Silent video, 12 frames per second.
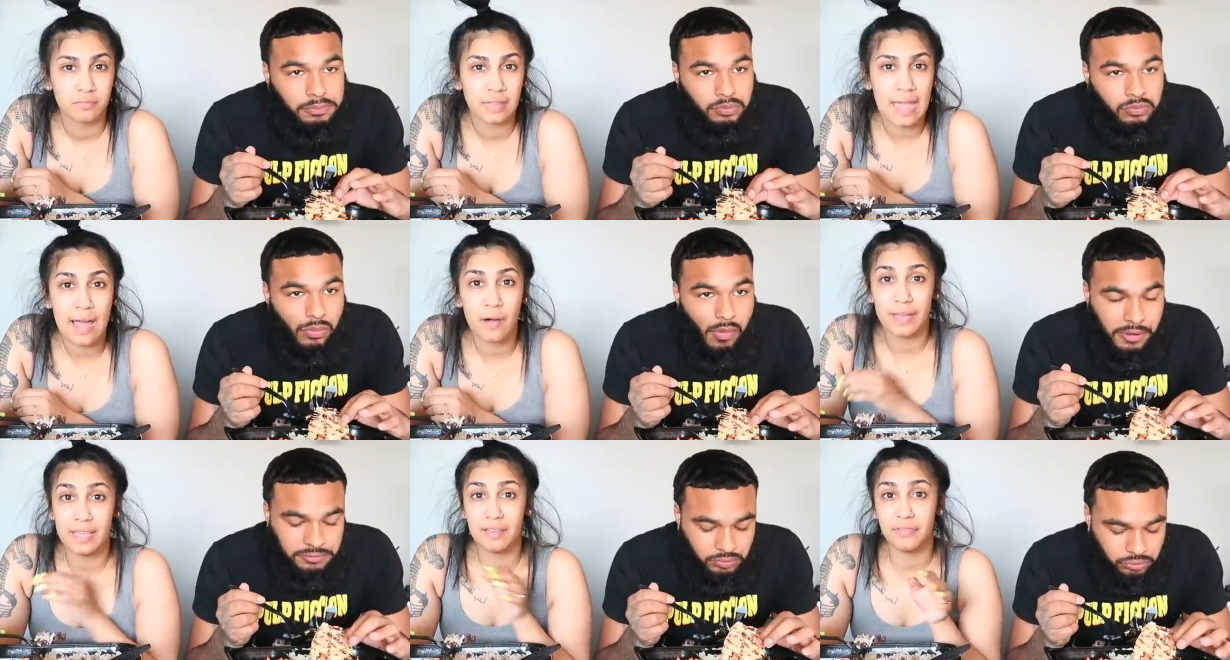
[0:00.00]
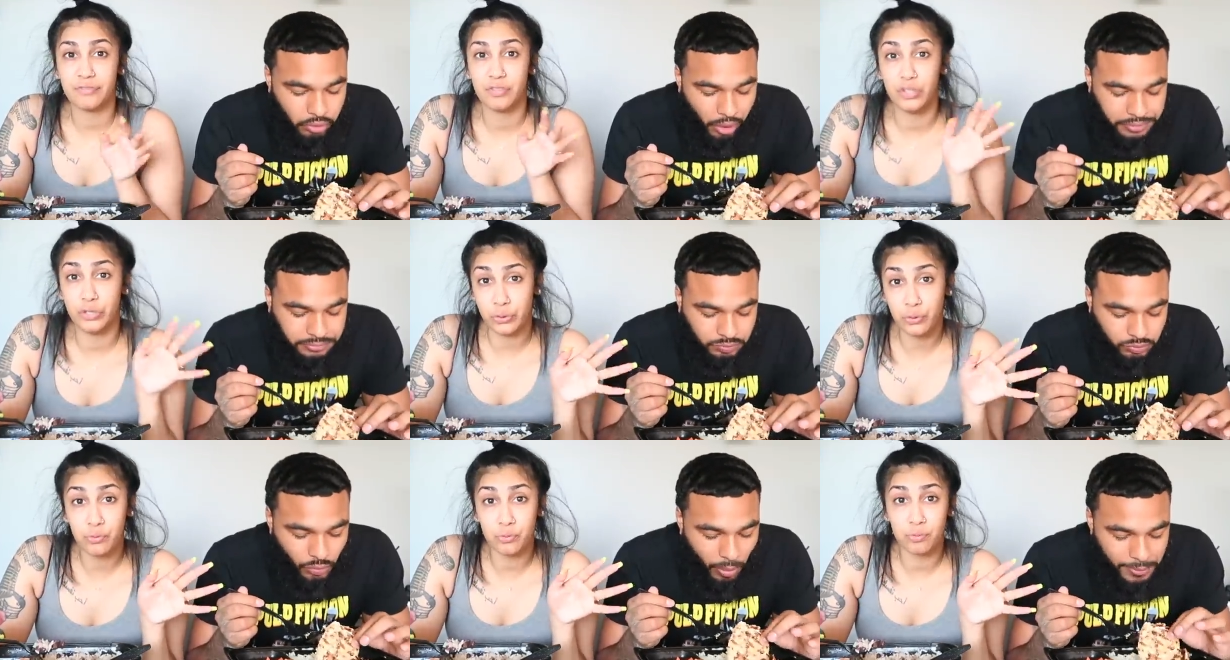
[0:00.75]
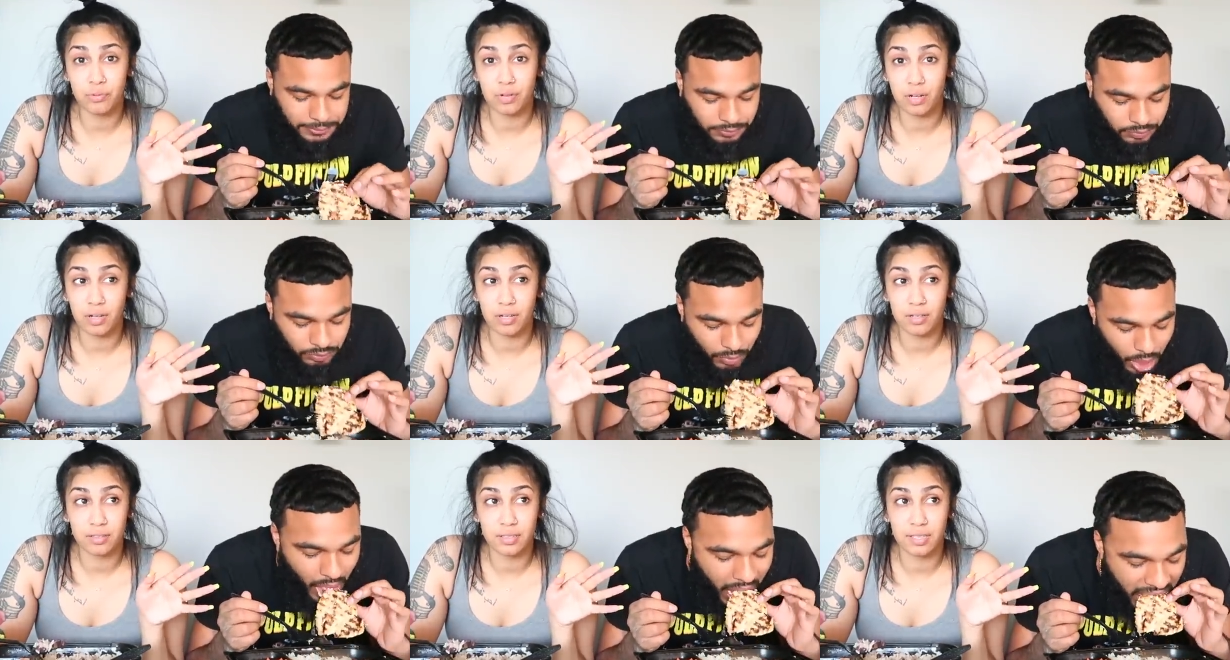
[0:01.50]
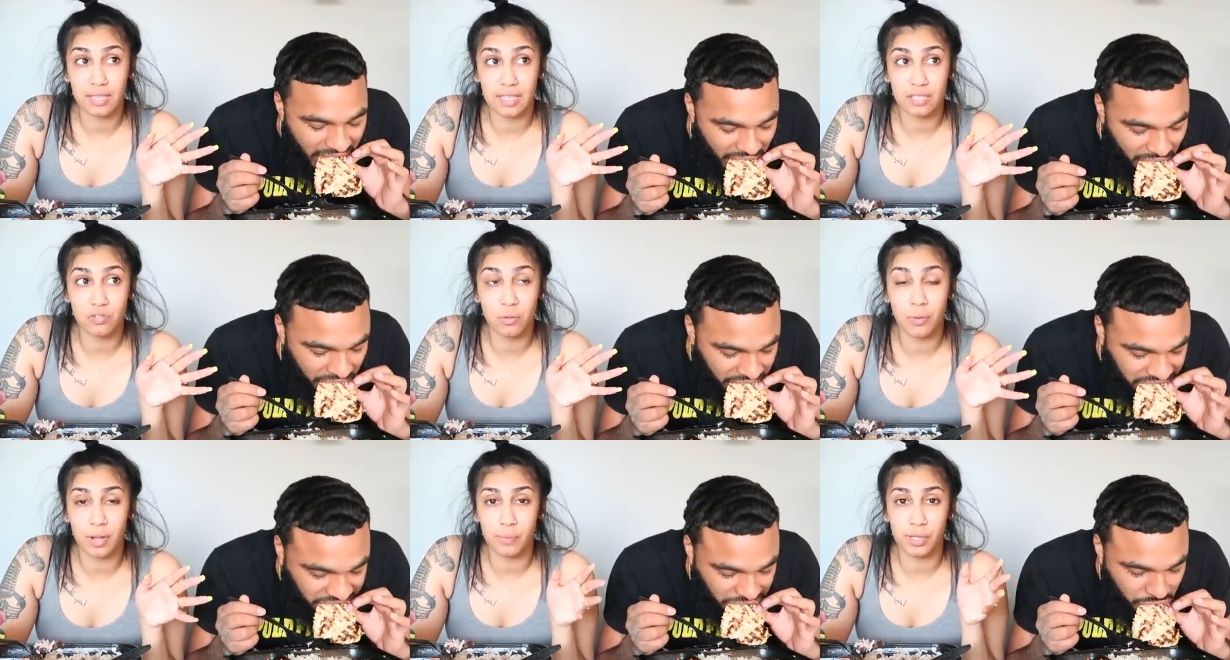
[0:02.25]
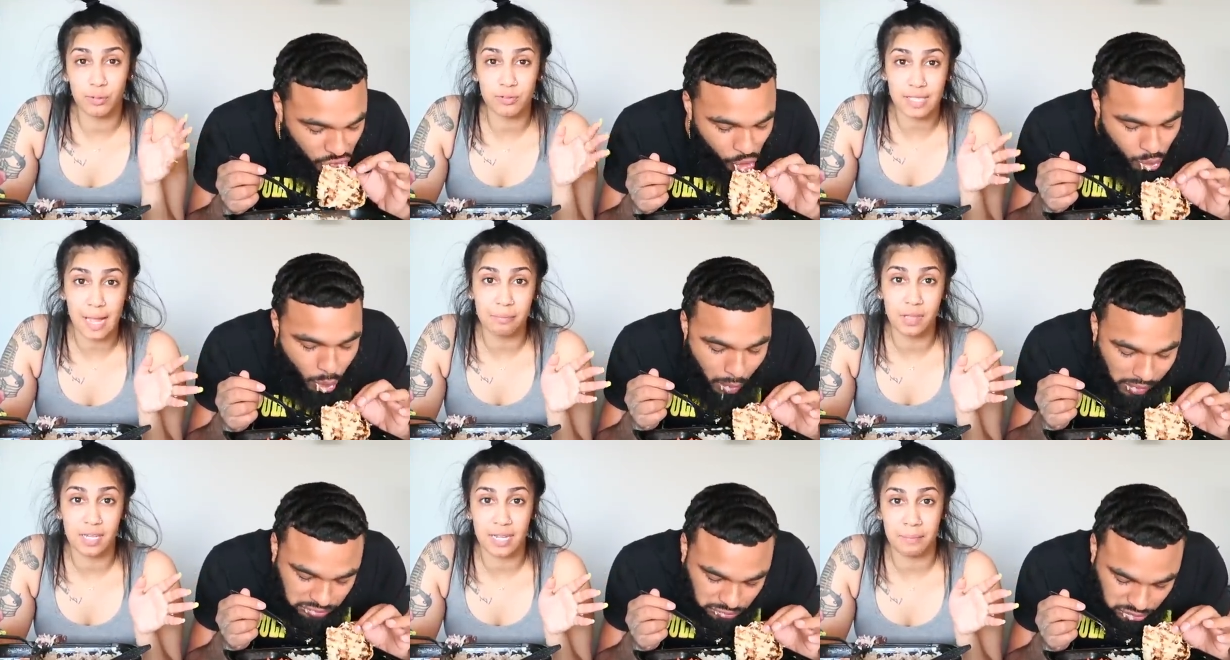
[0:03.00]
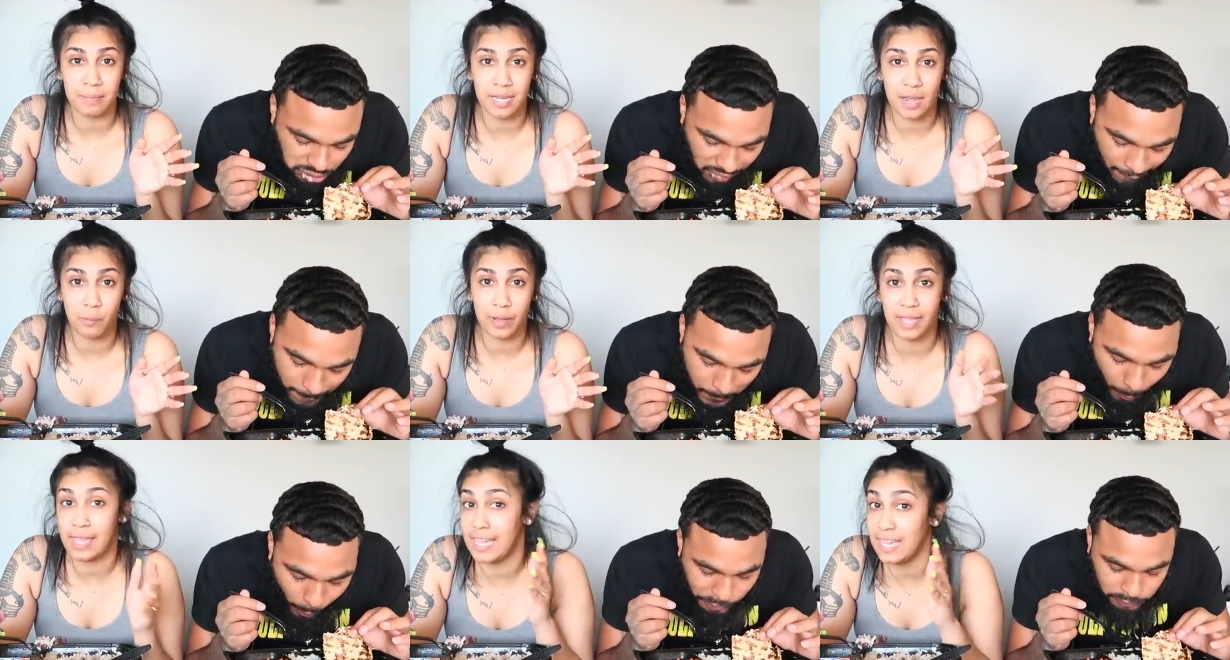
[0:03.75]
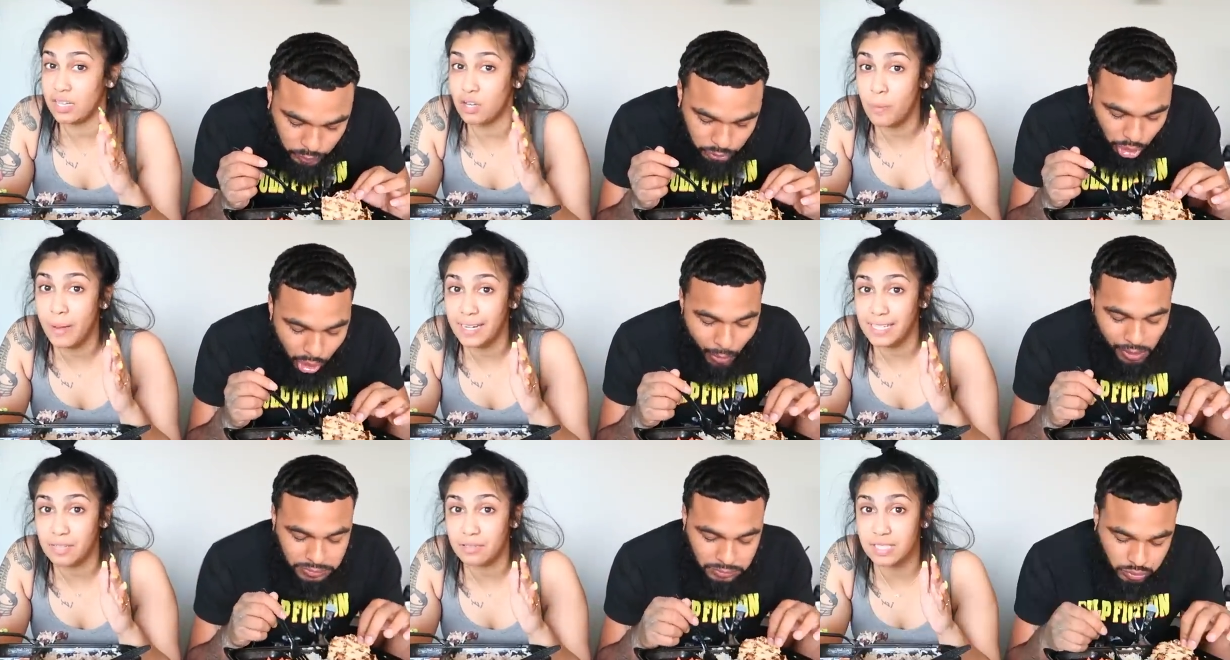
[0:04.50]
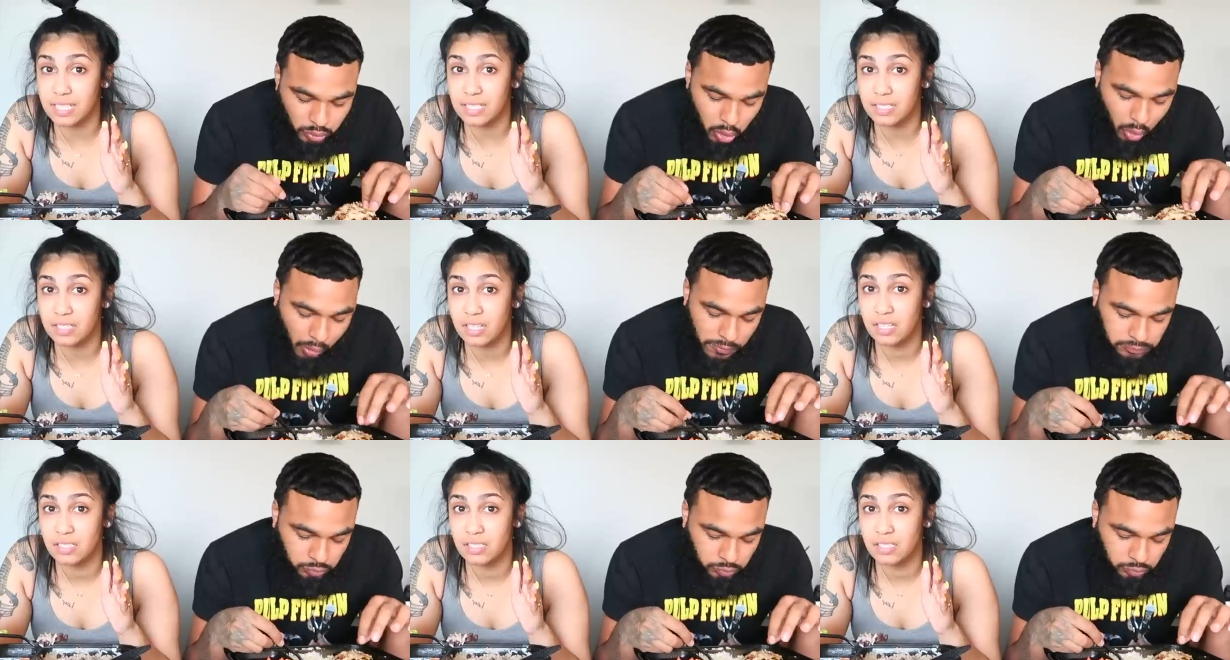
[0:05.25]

Speaker 1: Now, if you get to a point where you stop looking at me that way and nobody else is,